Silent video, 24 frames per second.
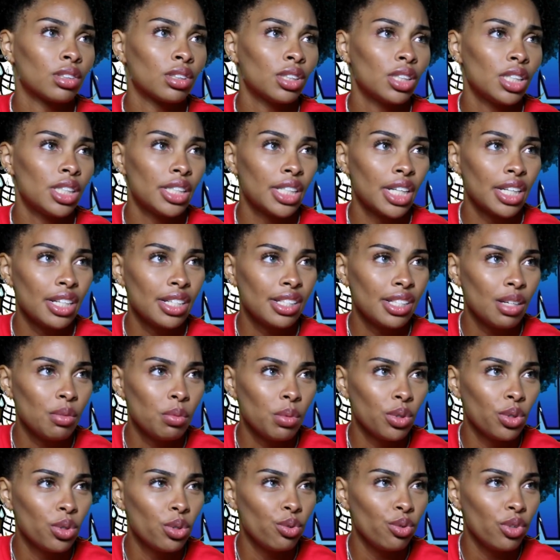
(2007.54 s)
Is that the same
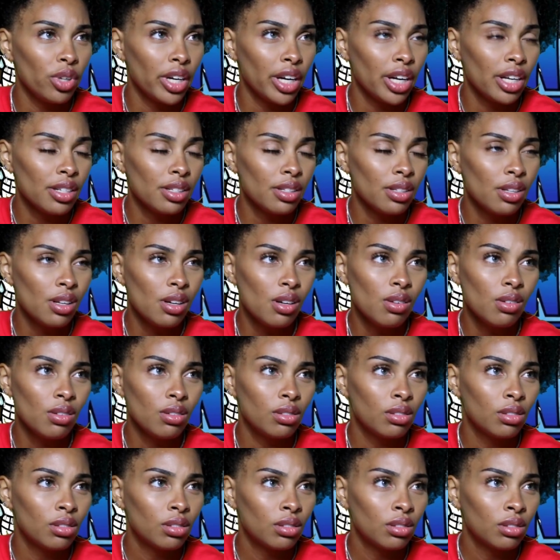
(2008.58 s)
one Luffy has, though?
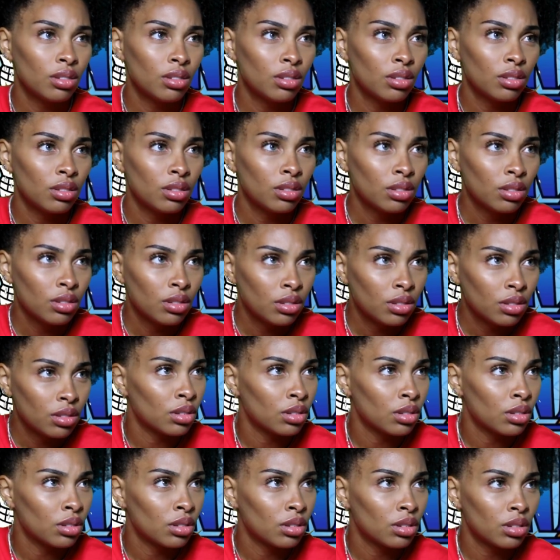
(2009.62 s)

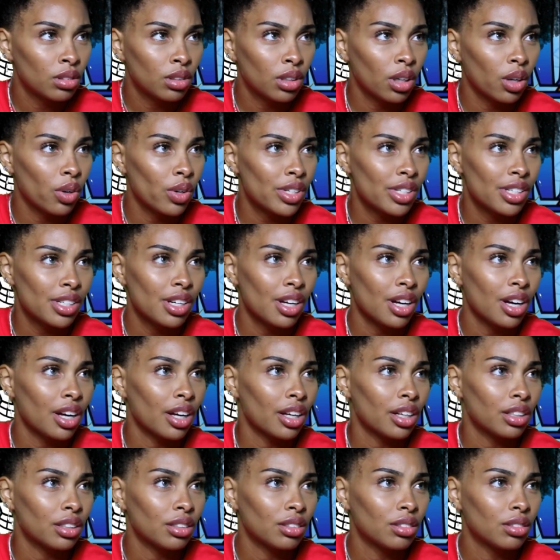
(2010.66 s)
No, it's not.